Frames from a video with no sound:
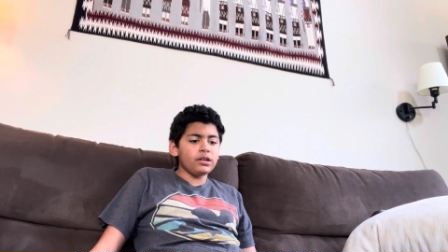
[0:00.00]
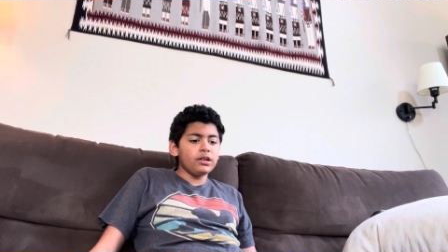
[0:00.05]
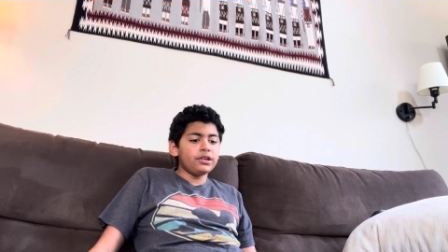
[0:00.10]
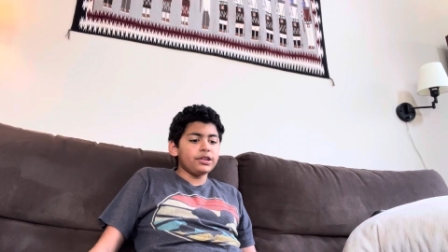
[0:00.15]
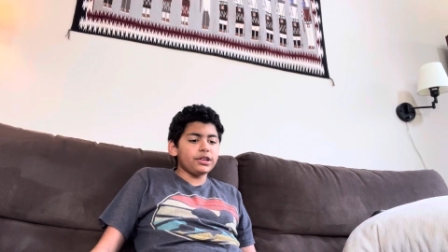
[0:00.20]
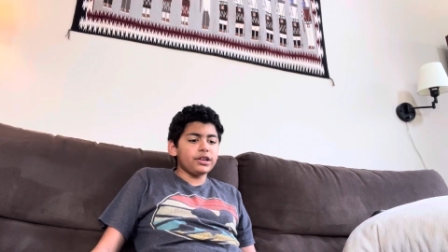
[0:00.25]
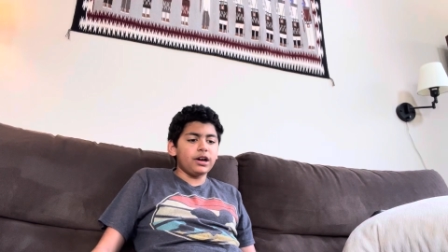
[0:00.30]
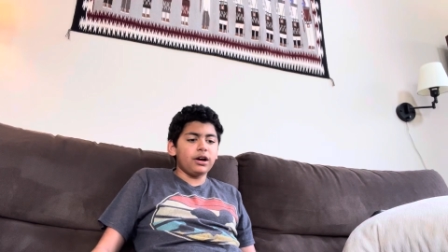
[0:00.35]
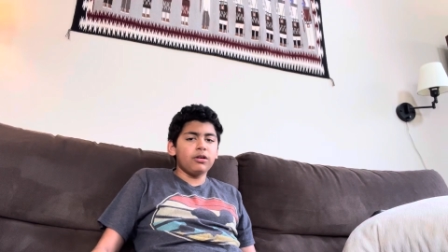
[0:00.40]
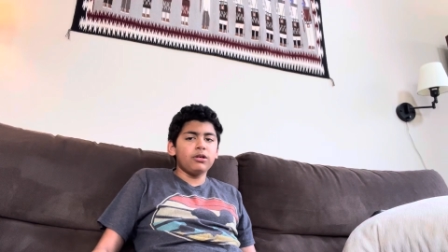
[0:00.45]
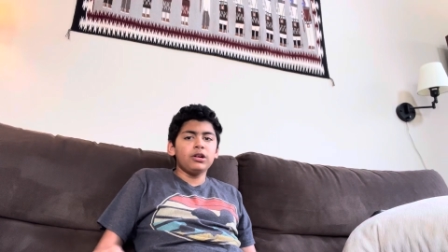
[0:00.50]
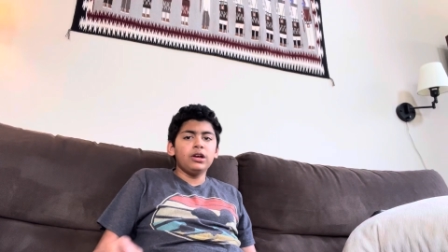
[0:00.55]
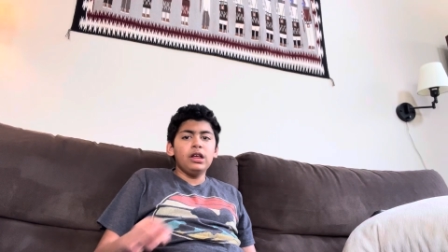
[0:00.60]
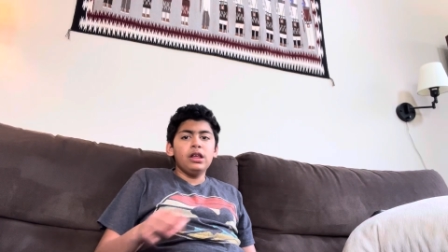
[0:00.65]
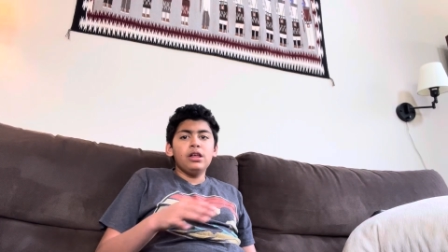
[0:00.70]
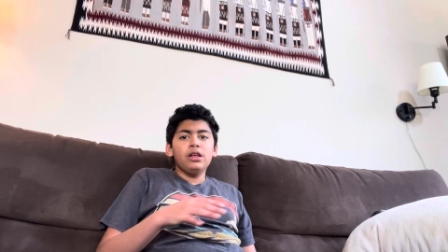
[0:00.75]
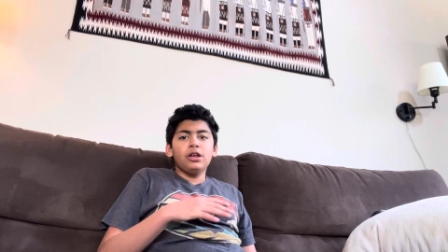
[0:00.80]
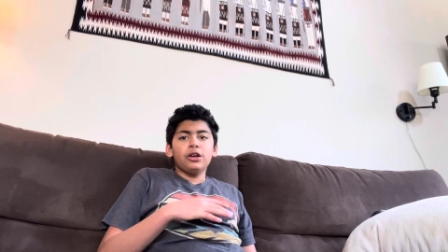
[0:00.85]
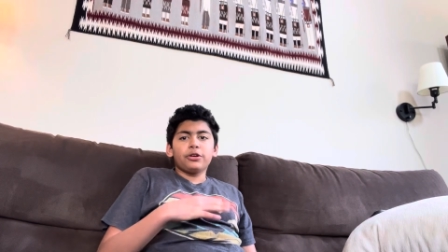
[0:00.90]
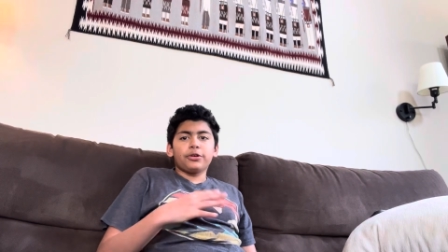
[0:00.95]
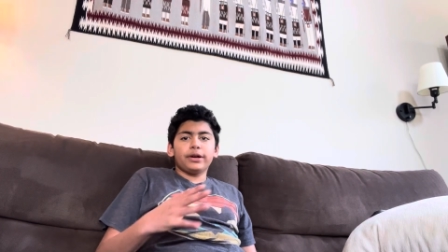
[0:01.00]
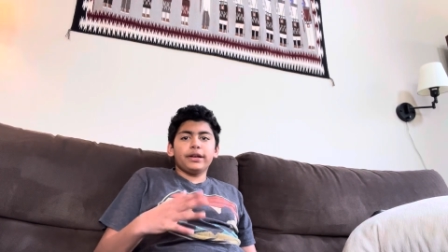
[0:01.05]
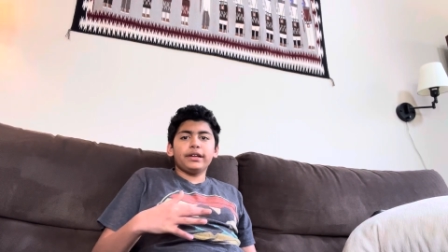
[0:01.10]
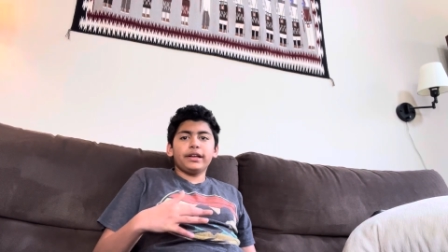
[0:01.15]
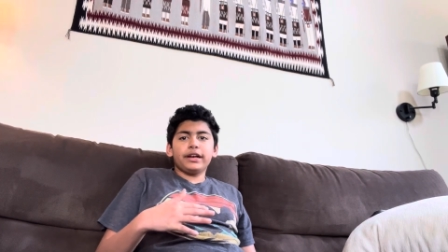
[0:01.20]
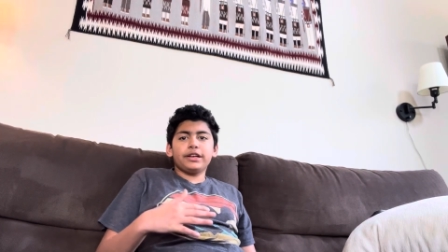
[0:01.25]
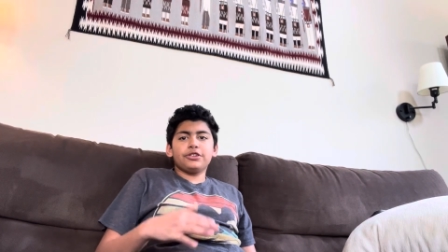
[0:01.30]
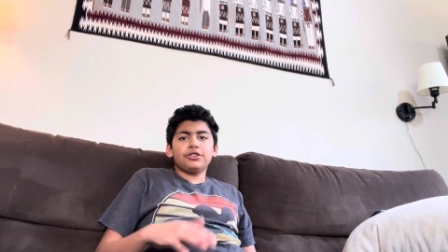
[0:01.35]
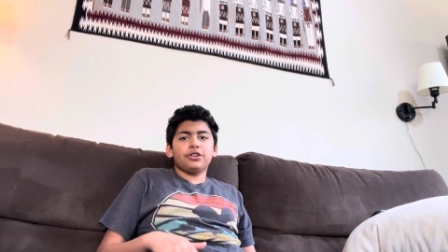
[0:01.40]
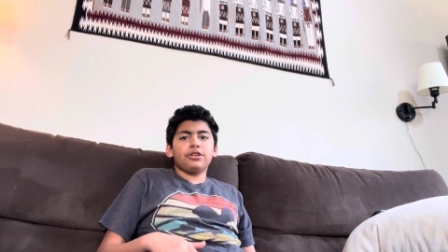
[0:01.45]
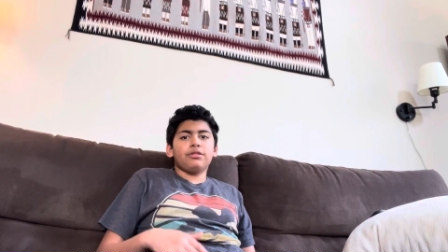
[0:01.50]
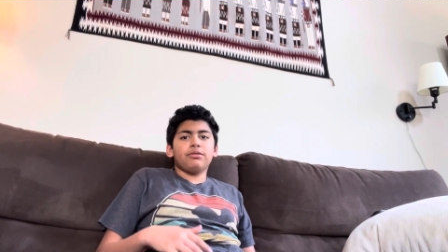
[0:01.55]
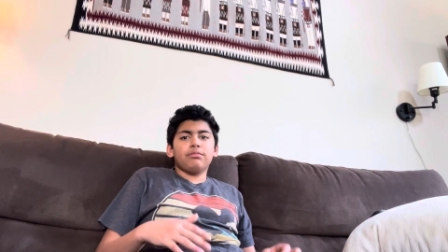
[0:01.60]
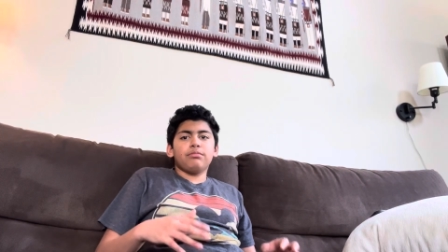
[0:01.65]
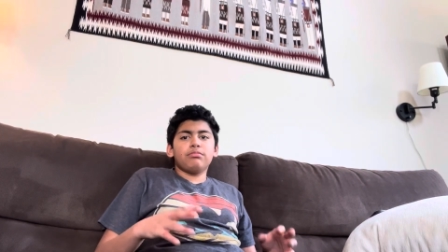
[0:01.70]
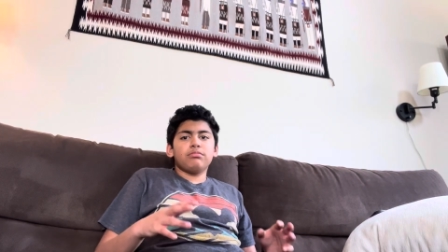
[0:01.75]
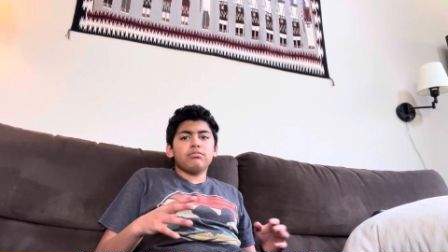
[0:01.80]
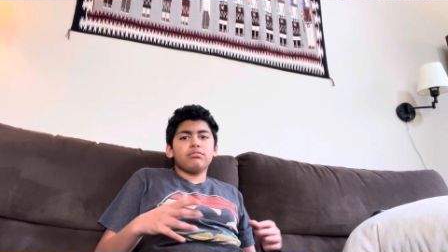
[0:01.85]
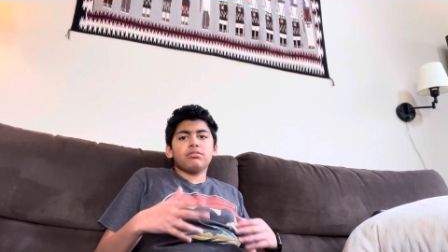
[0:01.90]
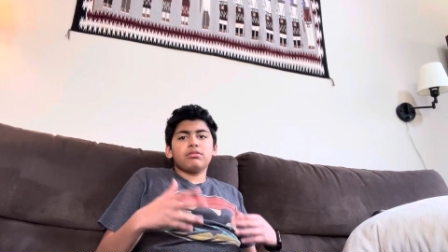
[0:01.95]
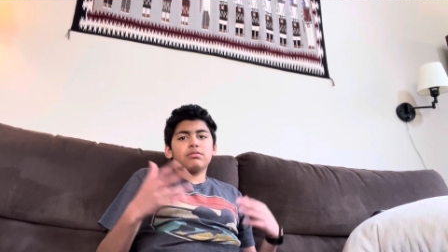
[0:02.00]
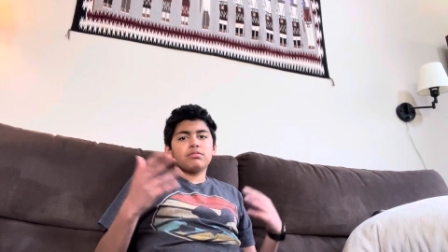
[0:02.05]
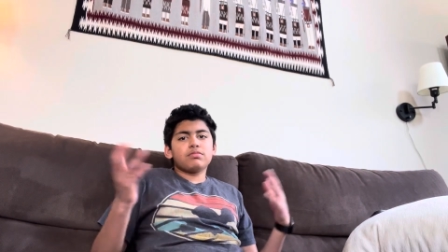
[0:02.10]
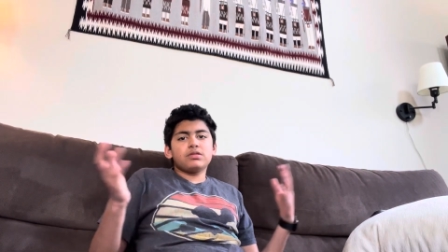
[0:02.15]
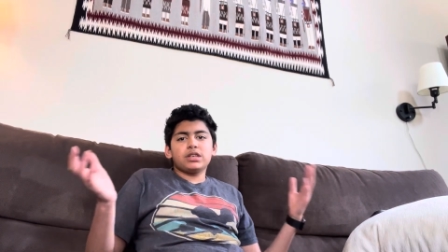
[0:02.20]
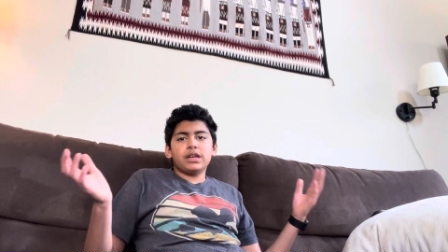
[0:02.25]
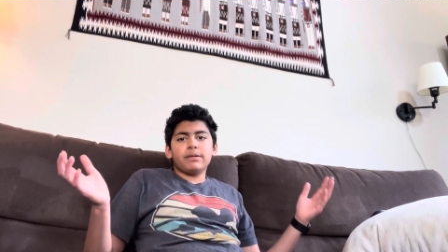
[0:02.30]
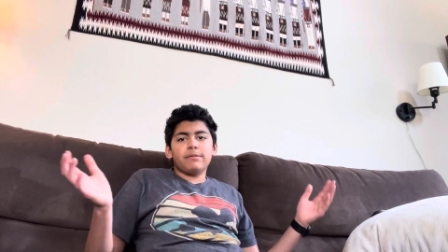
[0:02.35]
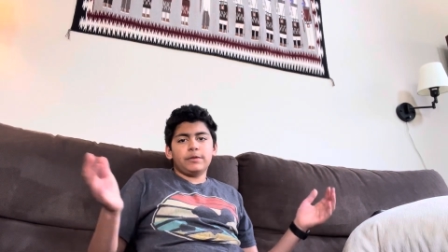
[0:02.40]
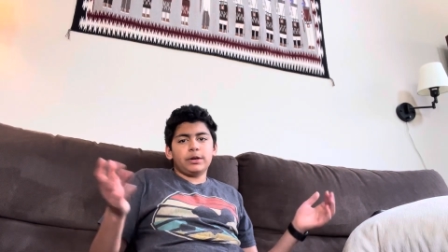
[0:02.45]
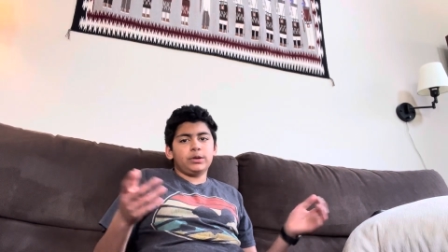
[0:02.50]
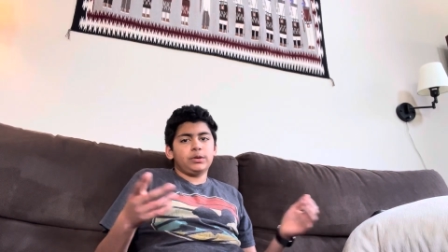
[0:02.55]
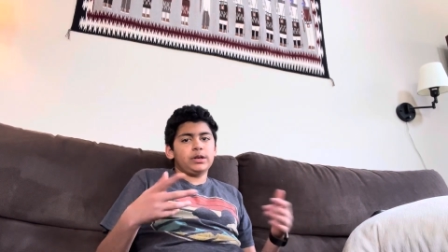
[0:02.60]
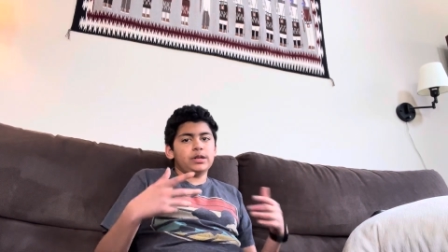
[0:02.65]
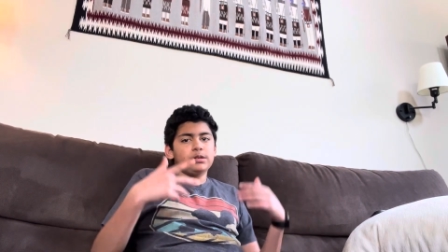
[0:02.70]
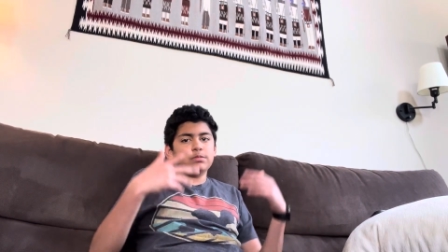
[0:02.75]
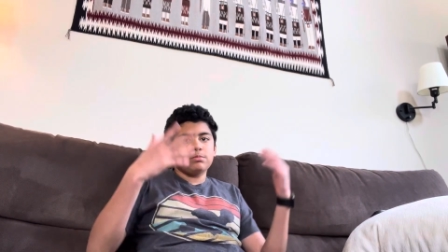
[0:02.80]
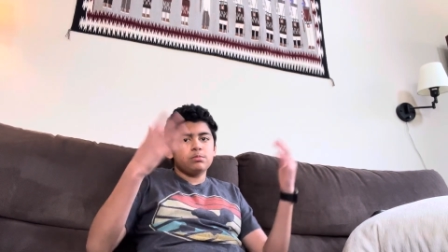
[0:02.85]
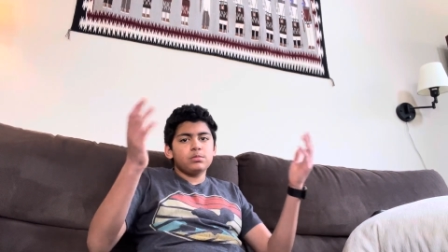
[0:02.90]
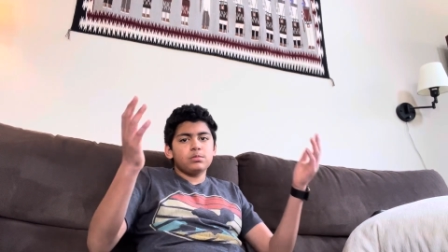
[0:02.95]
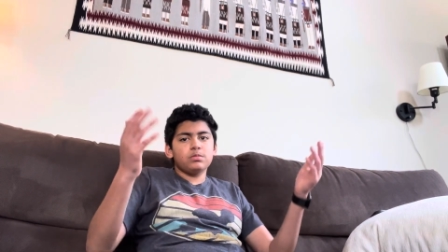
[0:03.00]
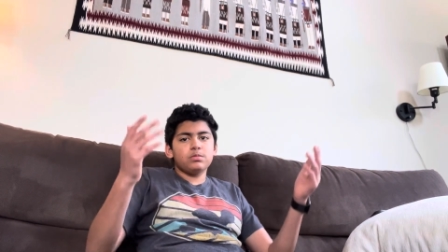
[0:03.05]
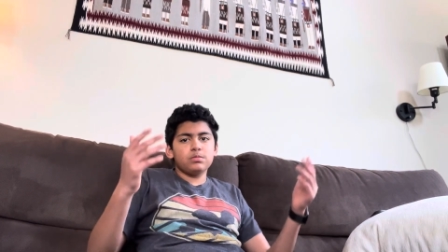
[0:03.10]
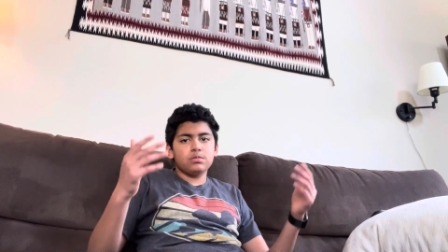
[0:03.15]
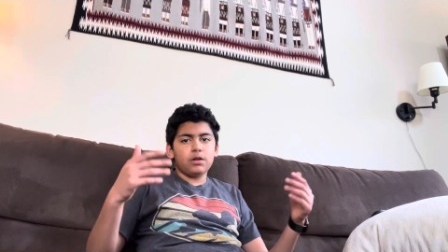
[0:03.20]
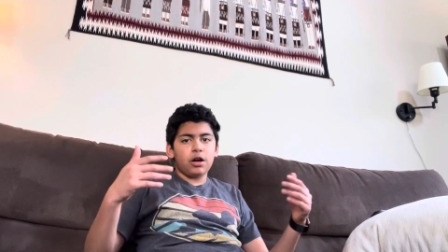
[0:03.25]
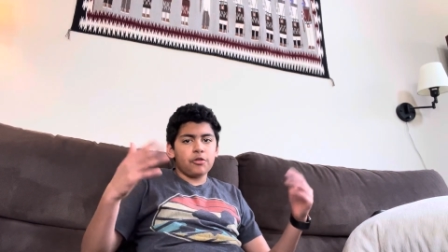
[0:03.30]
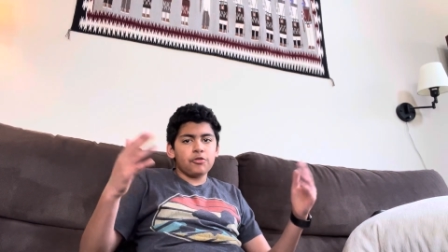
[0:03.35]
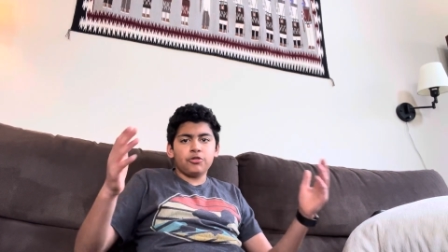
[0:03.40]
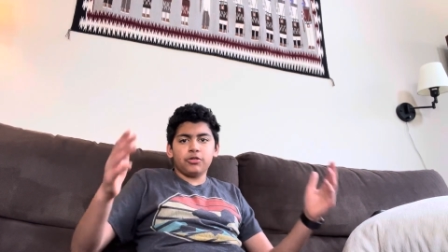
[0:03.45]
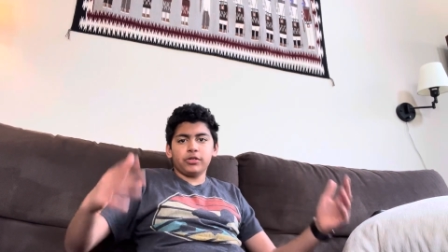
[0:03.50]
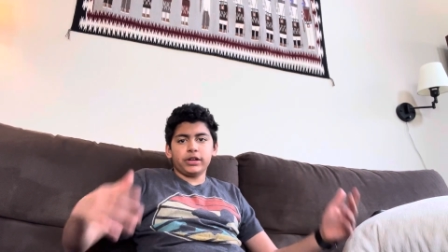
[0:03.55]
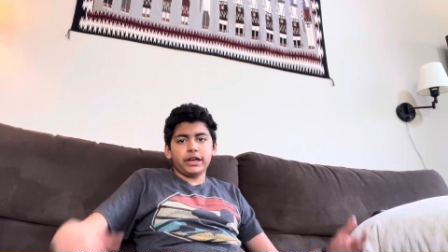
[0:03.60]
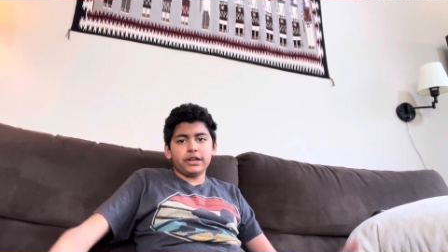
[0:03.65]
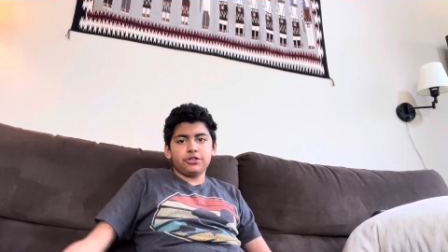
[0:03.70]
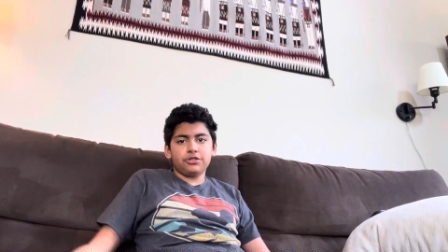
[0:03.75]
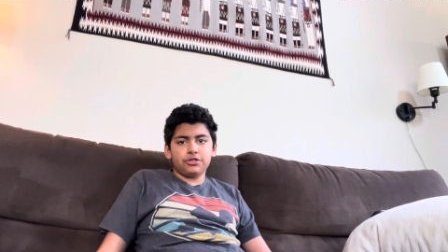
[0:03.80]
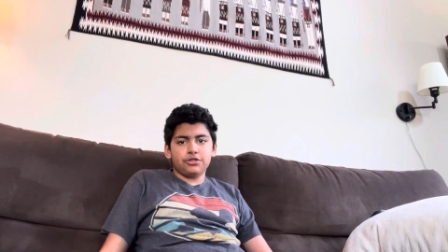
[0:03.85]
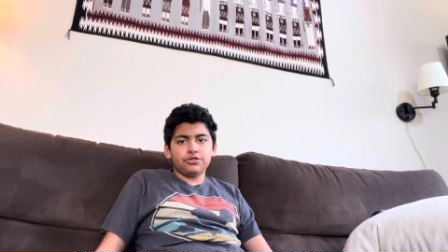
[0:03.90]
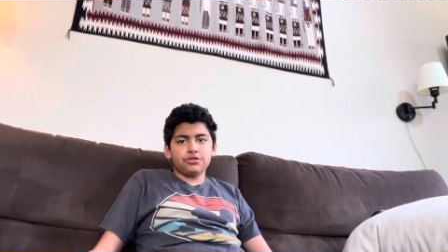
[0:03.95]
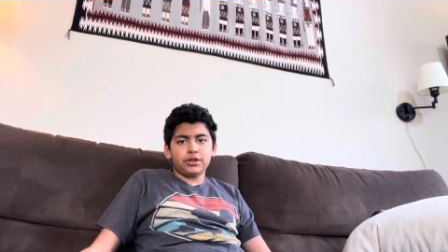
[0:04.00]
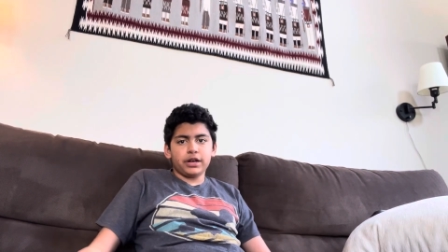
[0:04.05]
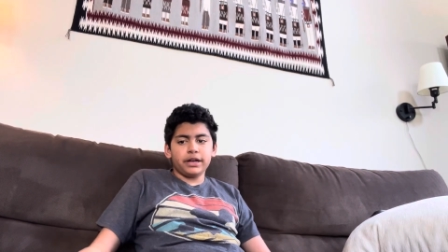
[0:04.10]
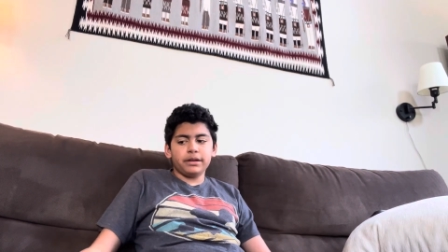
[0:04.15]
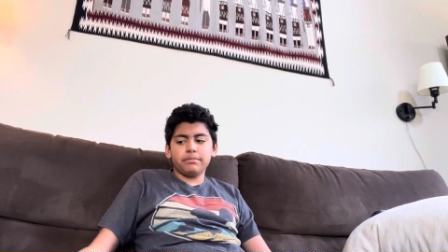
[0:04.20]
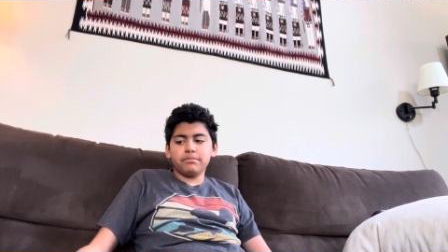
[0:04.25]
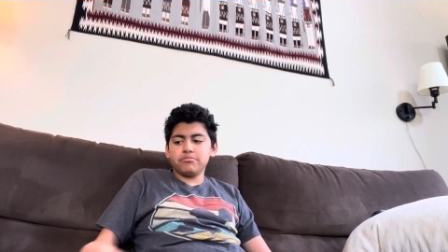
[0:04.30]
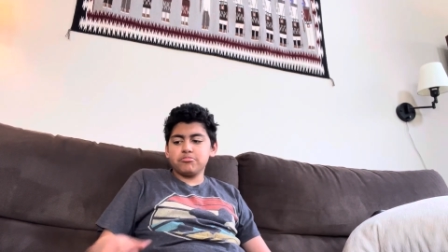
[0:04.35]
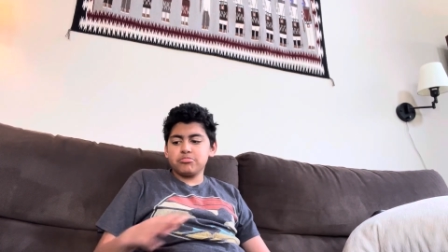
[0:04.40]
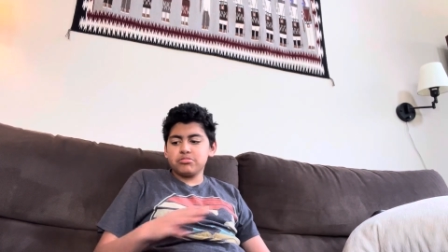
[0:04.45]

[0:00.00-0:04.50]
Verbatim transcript: You know, Green Lantern, same villain, other lanterns, right?